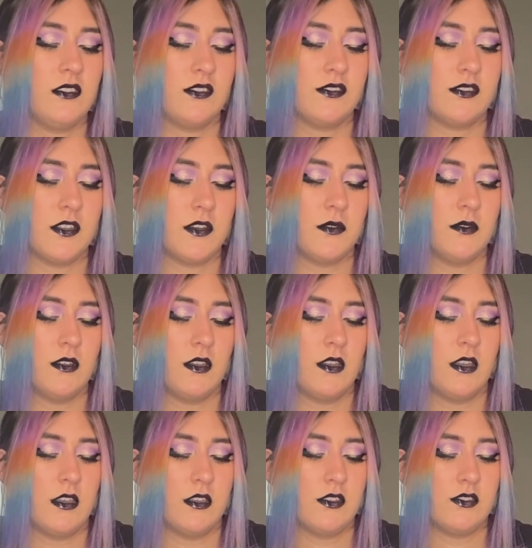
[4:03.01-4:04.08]
So
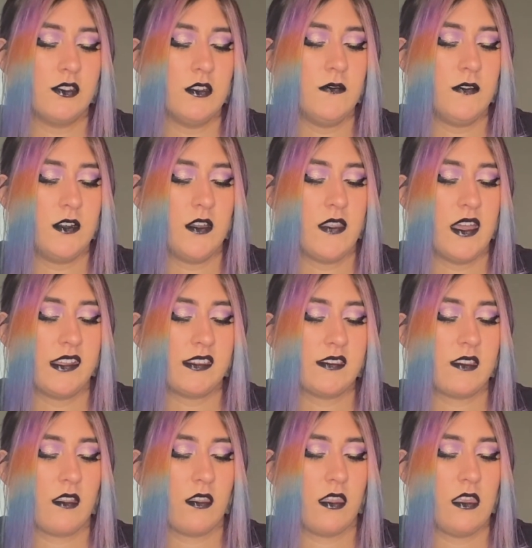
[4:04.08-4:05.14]
far that's
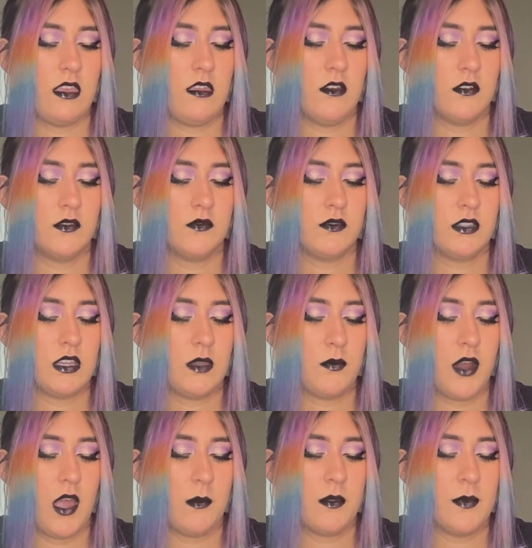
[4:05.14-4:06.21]
the only
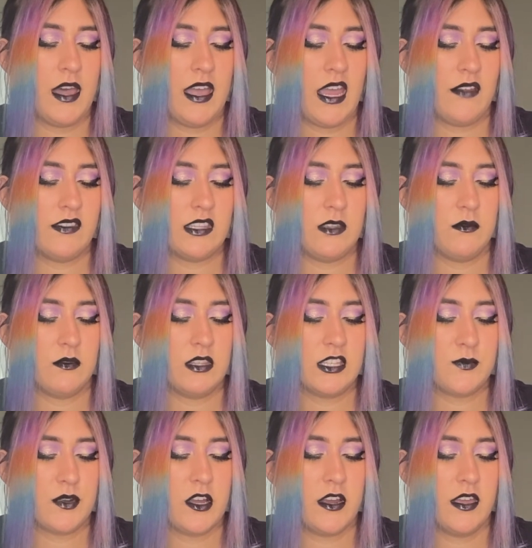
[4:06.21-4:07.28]
problem I've seen with this
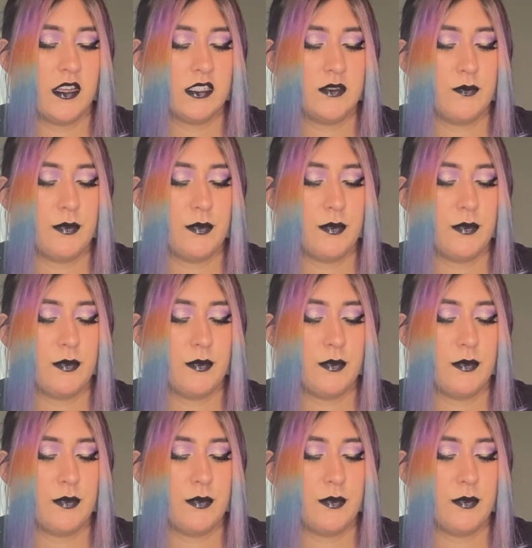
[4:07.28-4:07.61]
product,